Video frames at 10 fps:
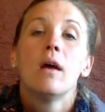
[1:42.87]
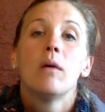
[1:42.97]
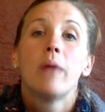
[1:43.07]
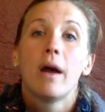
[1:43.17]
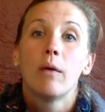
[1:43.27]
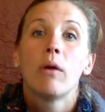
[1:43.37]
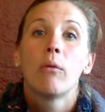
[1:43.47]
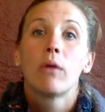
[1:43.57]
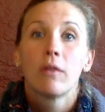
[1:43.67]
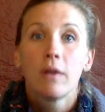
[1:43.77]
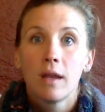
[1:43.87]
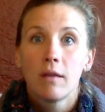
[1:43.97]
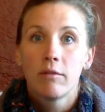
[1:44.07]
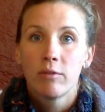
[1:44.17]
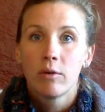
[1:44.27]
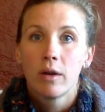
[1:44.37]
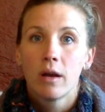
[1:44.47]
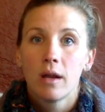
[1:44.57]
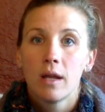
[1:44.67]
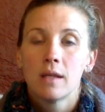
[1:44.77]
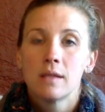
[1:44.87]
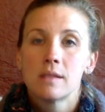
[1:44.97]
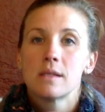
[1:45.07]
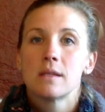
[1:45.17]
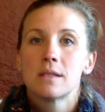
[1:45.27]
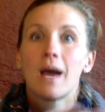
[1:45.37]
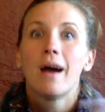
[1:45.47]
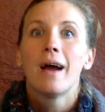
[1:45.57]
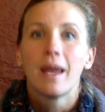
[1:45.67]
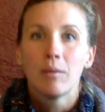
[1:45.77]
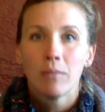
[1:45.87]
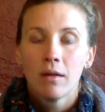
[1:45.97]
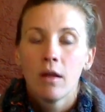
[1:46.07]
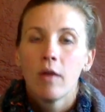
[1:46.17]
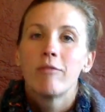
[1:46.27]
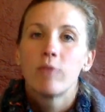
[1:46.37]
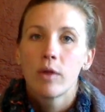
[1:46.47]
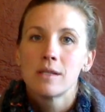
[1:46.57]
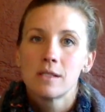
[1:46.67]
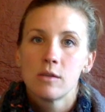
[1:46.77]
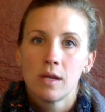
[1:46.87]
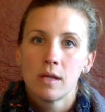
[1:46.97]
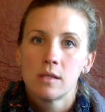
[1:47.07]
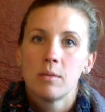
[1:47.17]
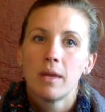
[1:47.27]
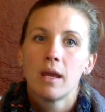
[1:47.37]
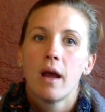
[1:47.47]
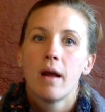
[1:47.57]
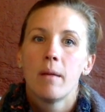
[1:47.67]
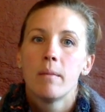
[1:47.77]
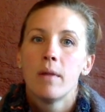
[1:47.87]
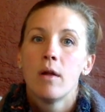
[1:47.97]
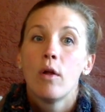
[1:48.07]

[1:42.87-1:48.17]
But what we're looking for is time for the student to become